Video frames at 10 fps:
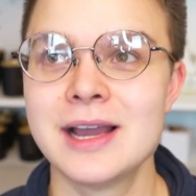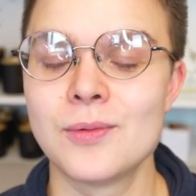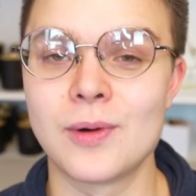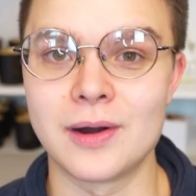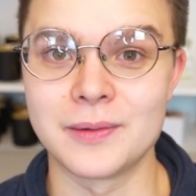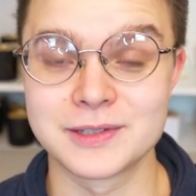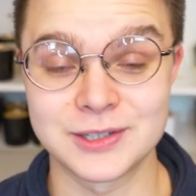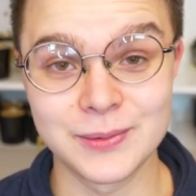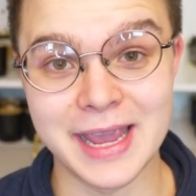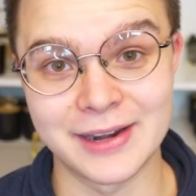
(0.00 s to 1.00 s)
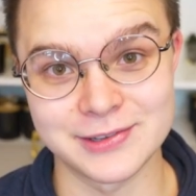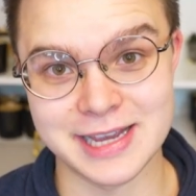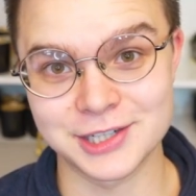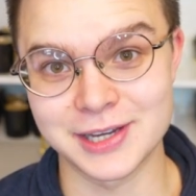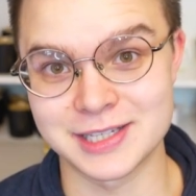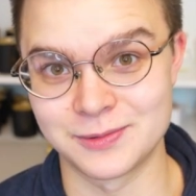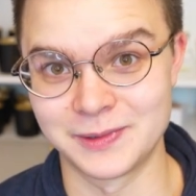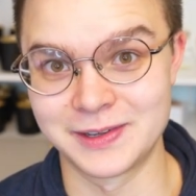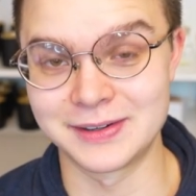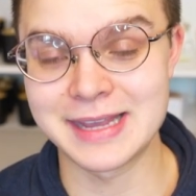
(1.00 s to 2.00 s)
Well, stone candles actually has a
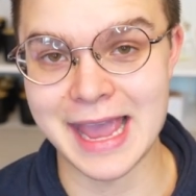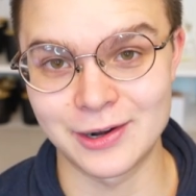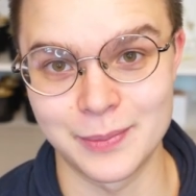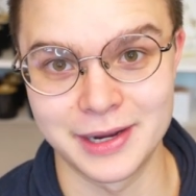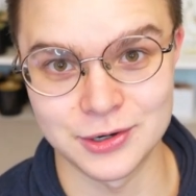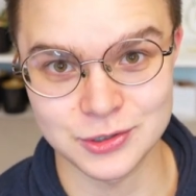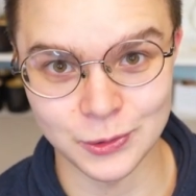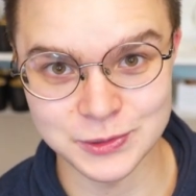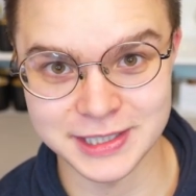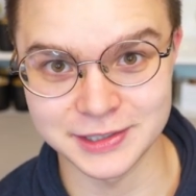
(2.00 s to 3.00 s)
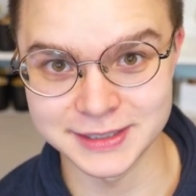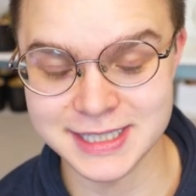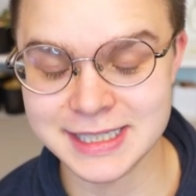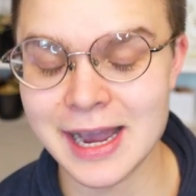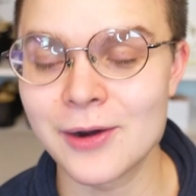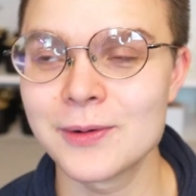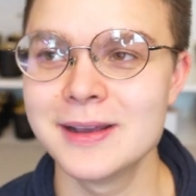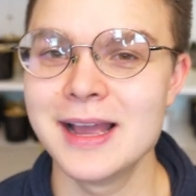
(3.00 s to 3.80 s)
really good candle makers wholesale discount,